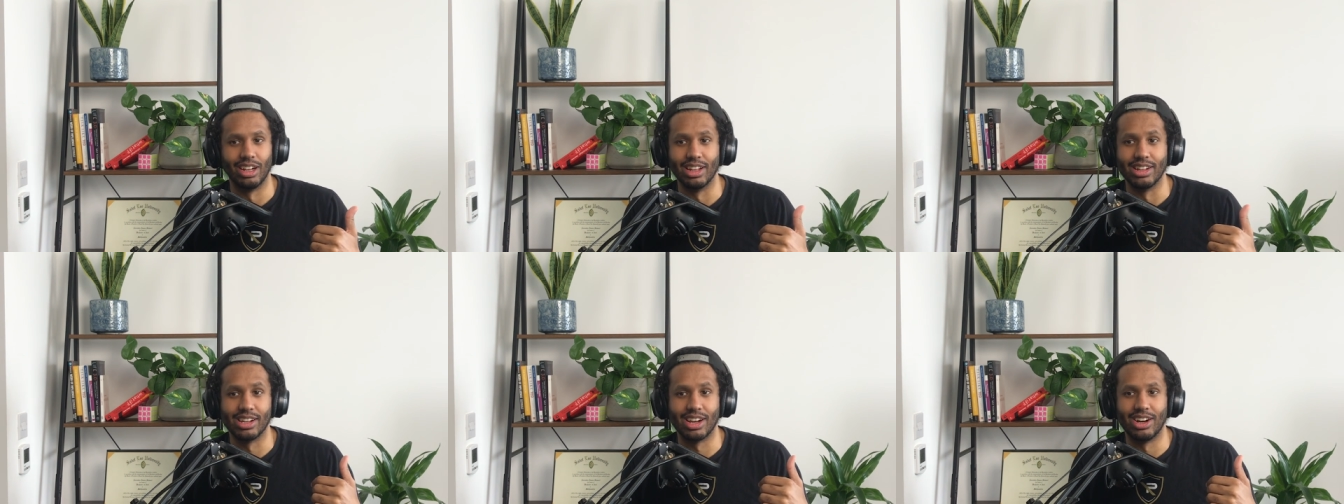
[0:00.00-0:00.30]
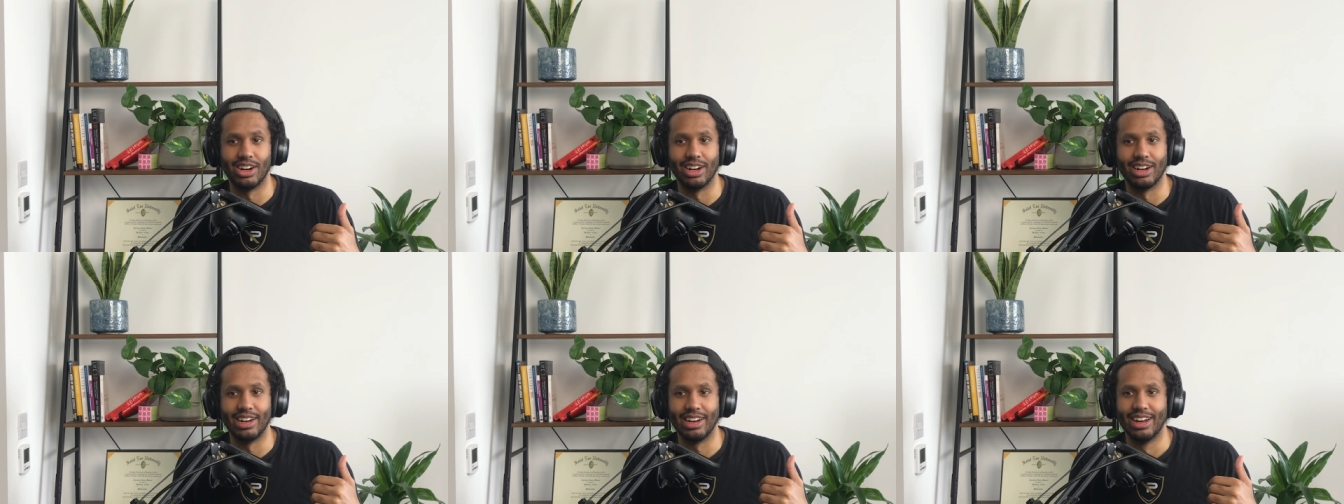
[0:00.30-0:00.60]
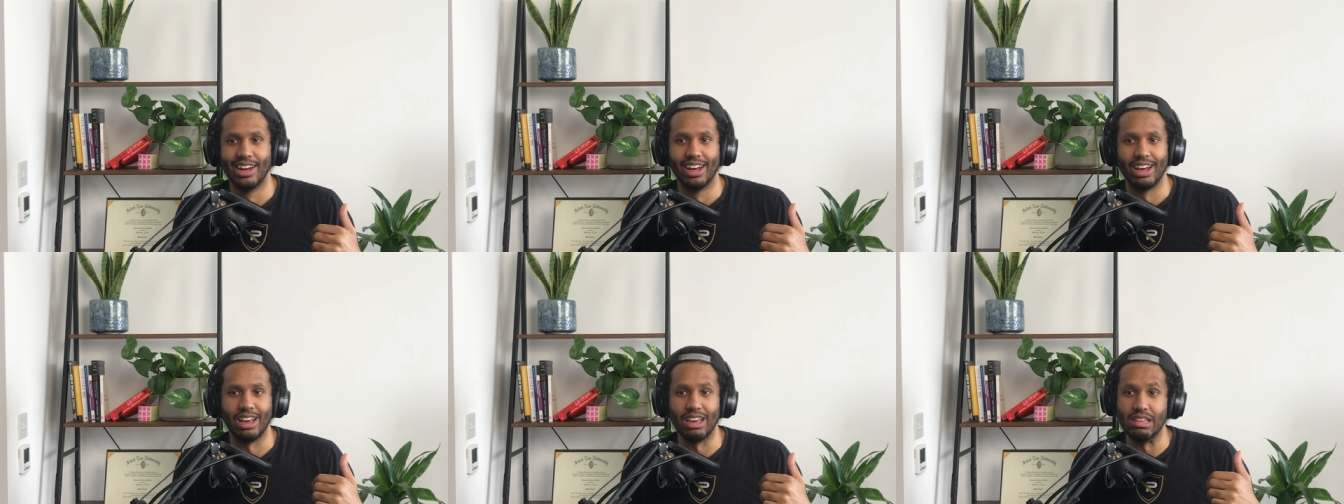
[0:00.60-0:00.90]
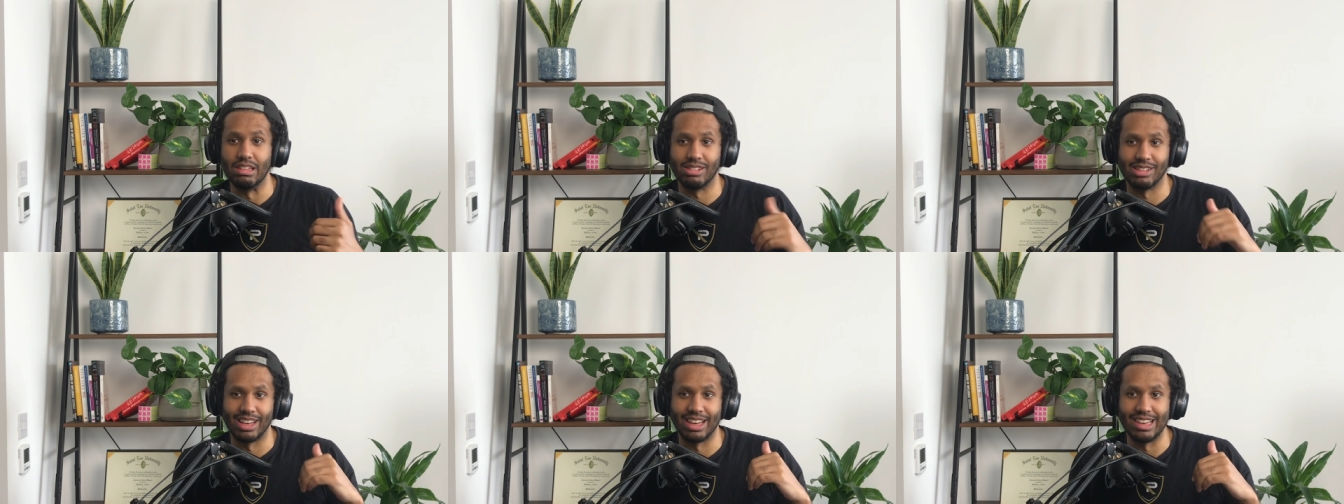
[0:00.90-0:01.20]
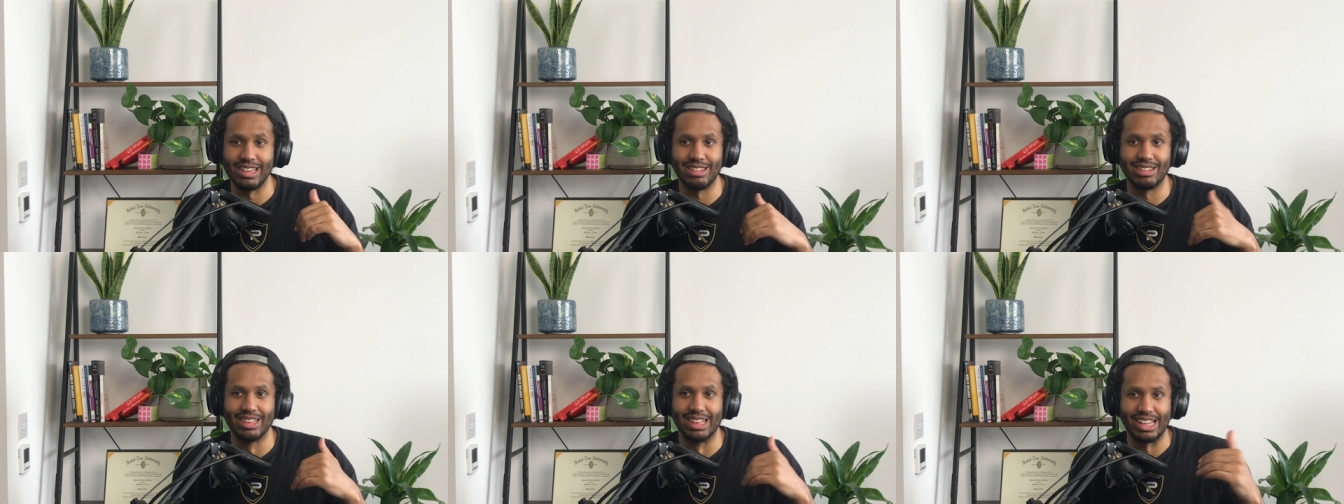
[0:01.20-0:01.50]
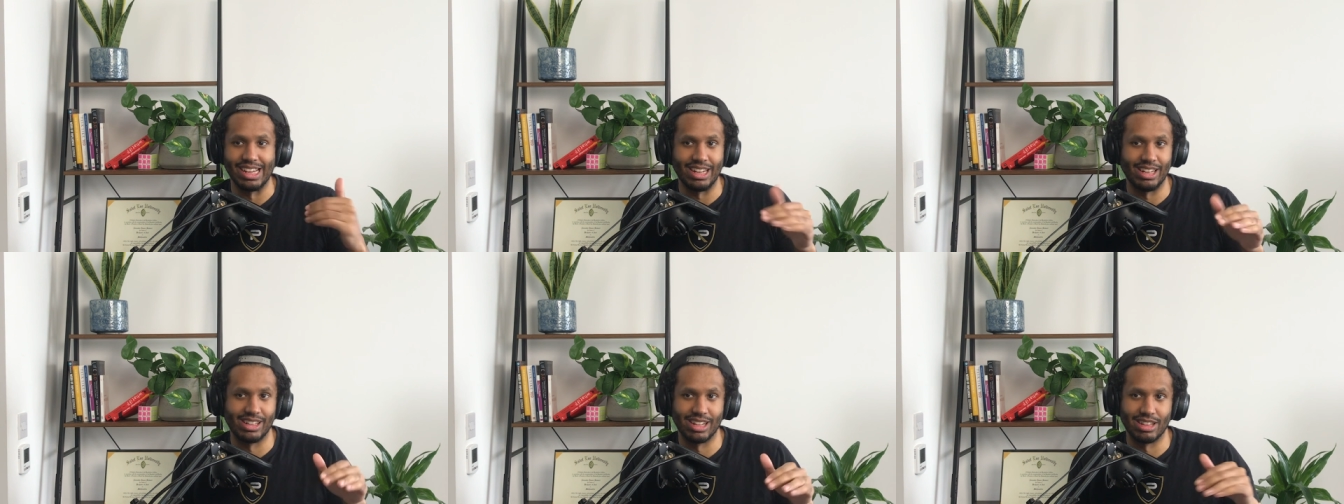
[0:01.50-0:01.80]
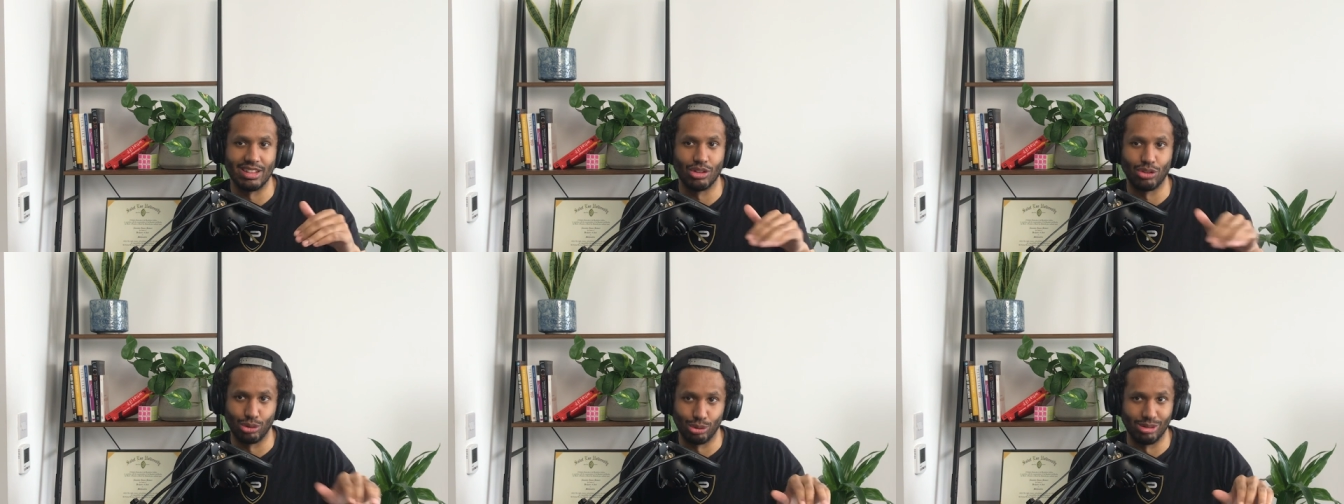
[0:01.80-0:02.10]
Like the guy, he's he's leaned
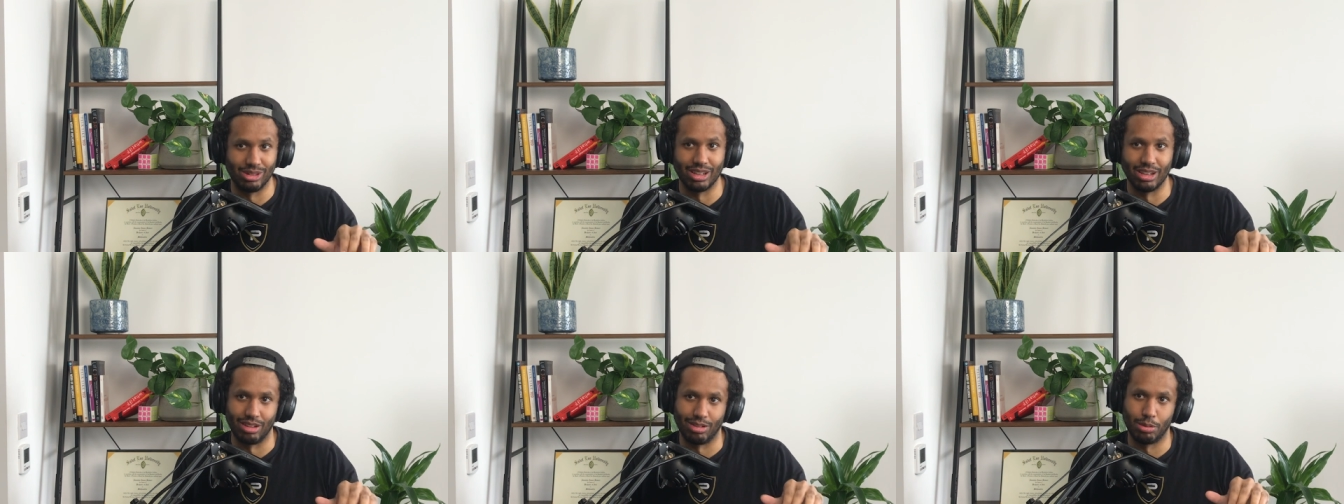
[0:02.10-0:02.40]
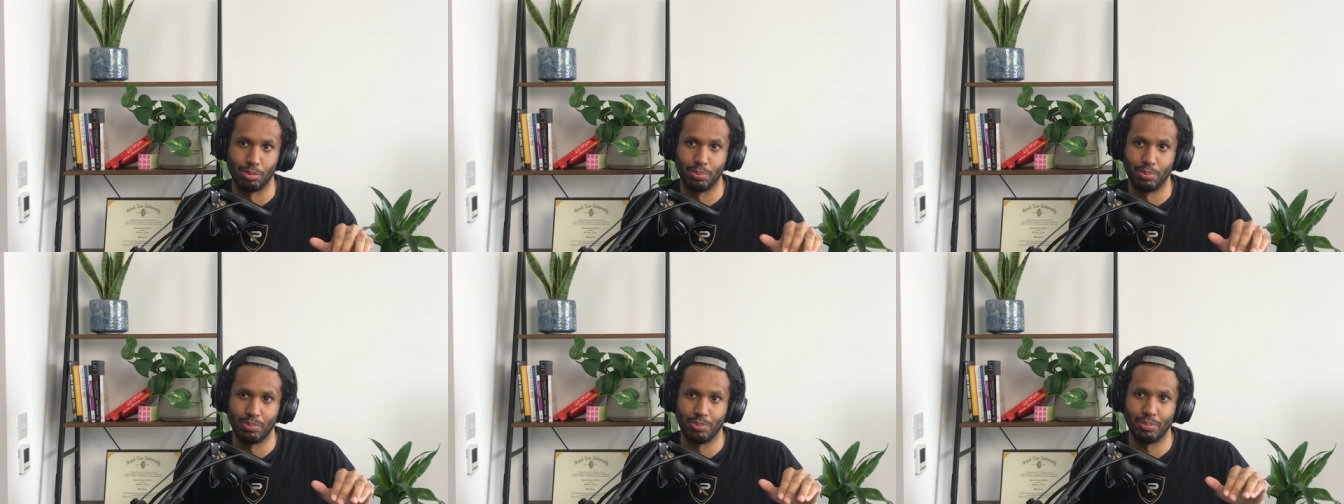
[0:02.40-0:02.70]
into this